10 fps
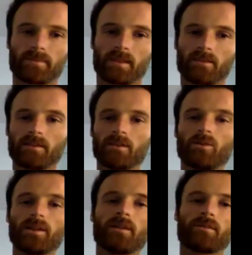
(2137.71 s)
So that's the
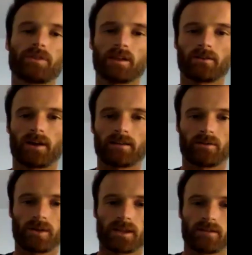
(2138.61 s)
only other thing you're not
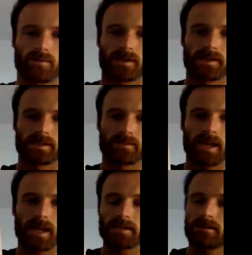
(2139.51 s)
doing, which is
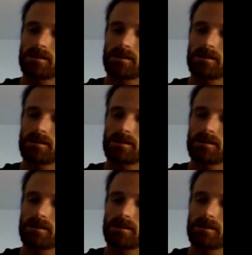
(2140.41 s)
the